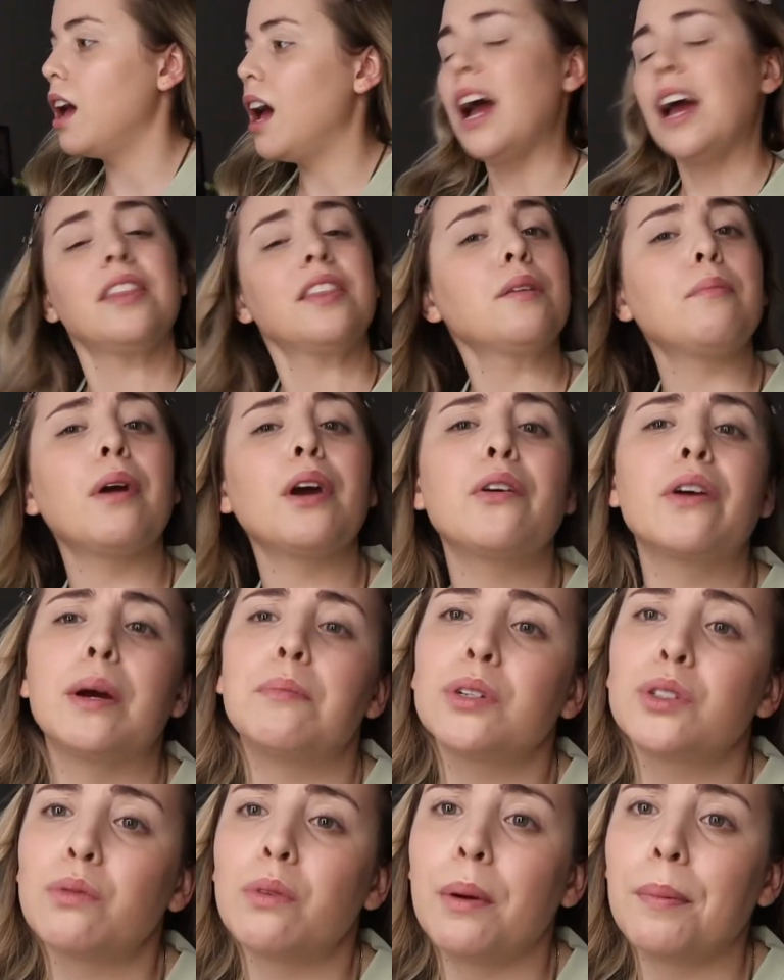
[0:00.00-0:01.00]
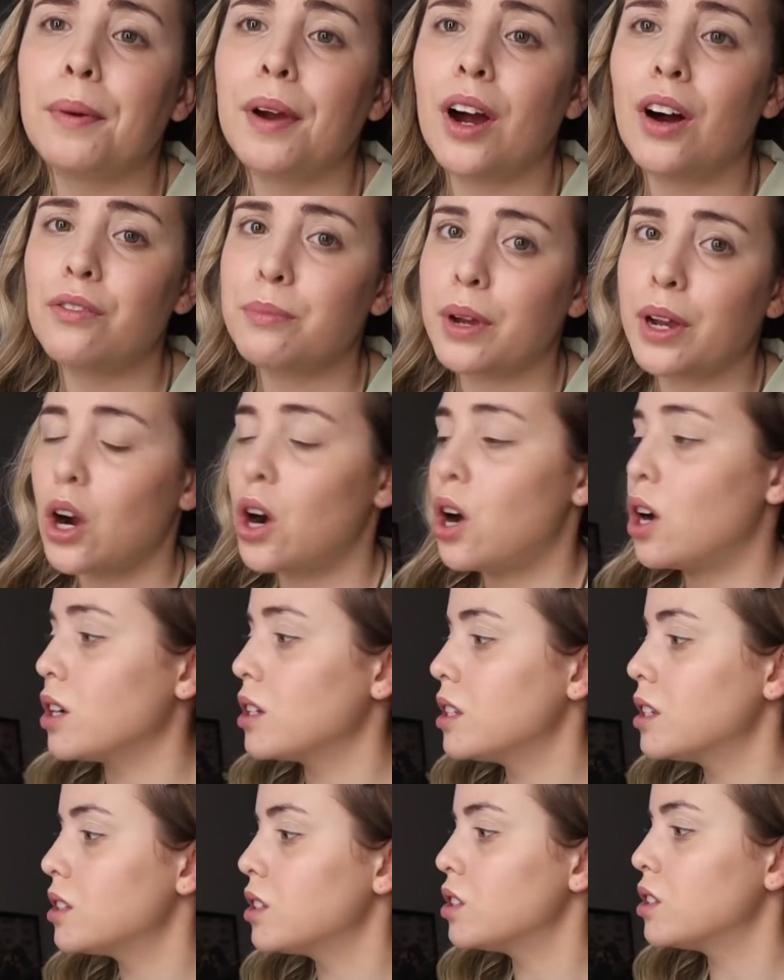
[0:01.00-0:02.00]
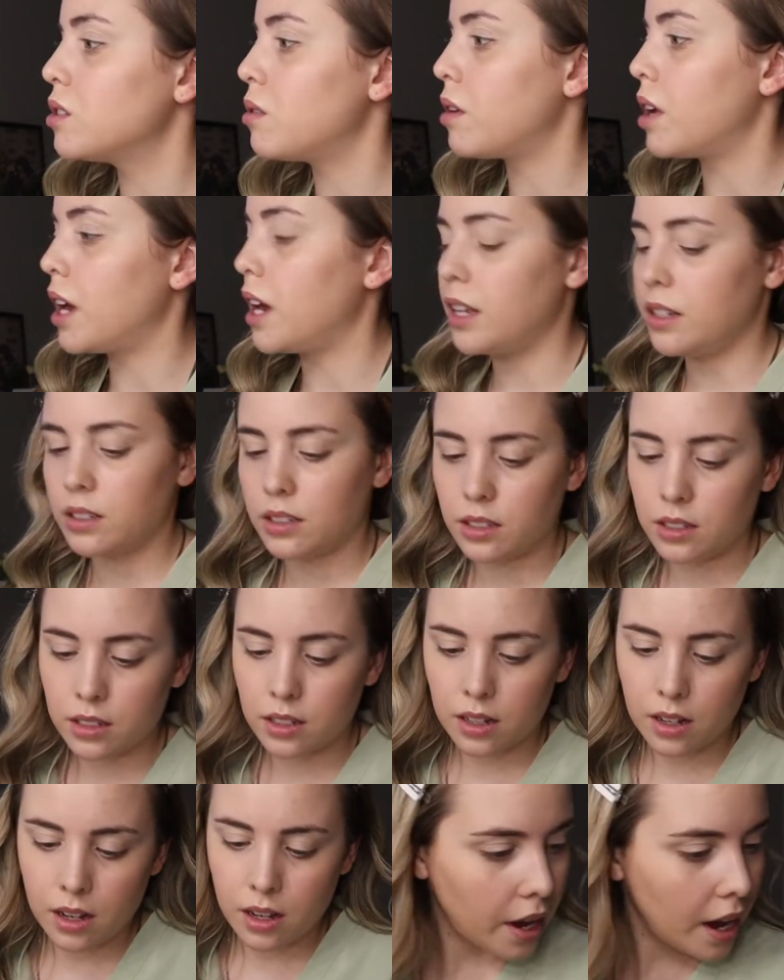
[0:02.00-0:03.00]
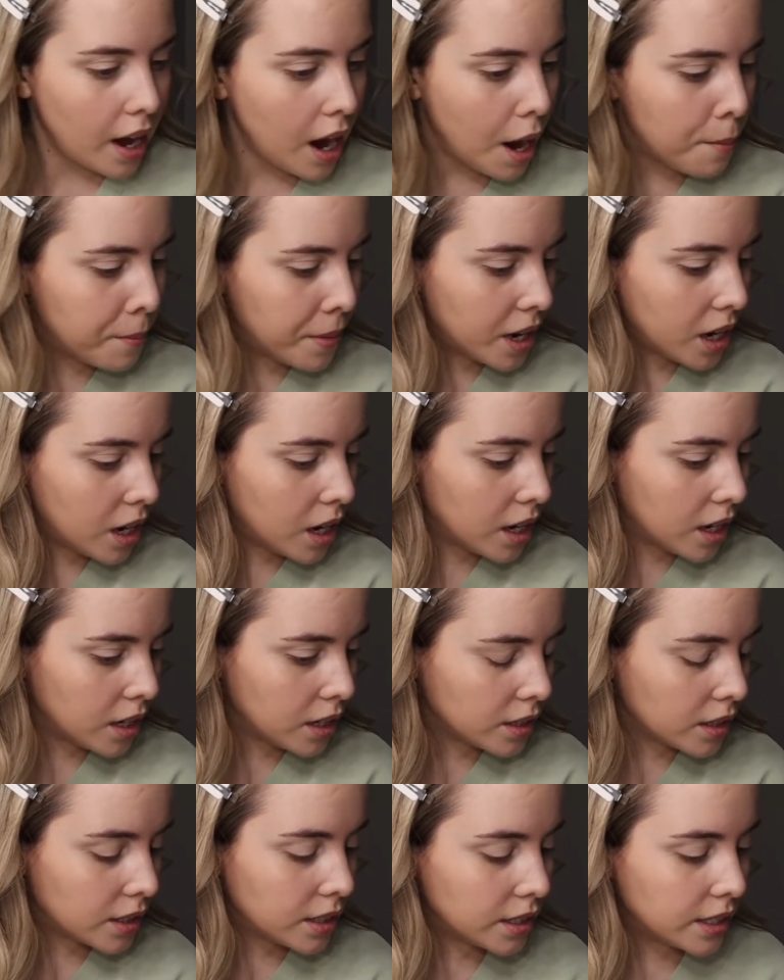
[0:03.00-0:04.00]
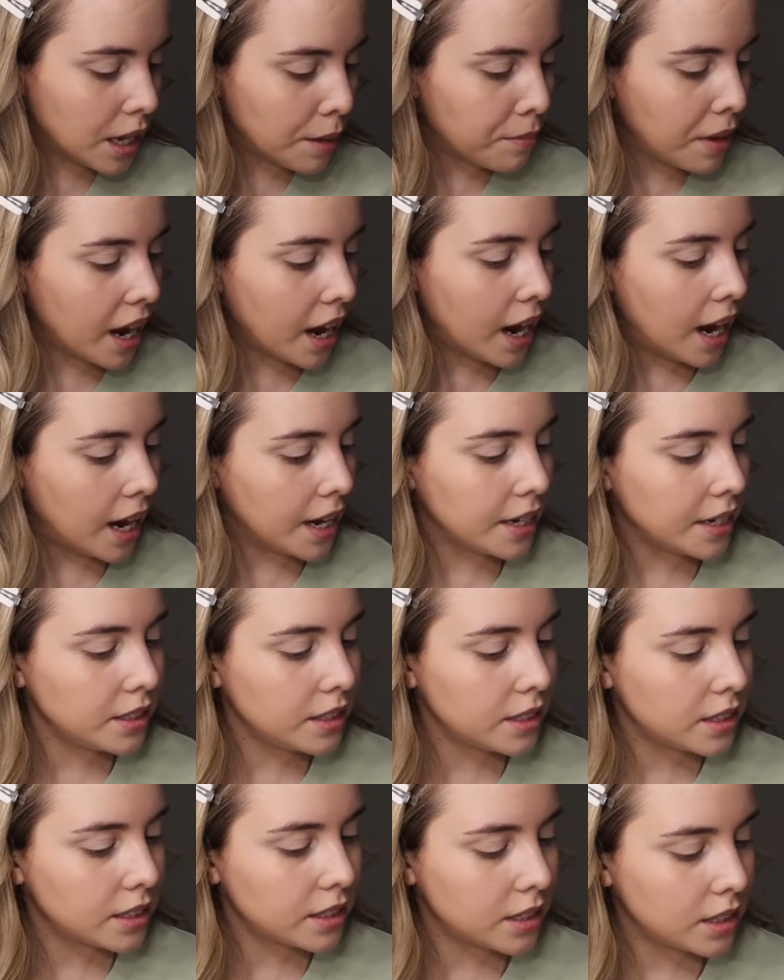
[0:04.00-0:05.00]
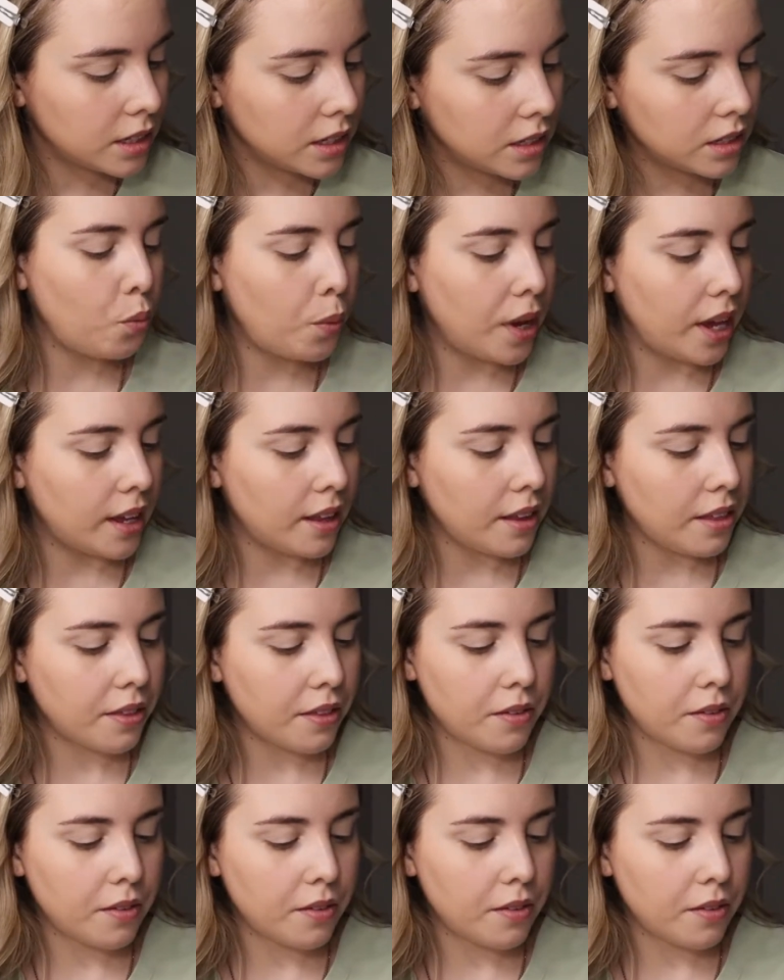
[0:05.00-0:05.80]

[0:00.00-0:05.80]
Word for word: I think my grandpa's wiping off my car. This is so nice. Okay, I'm gonna set my eyes with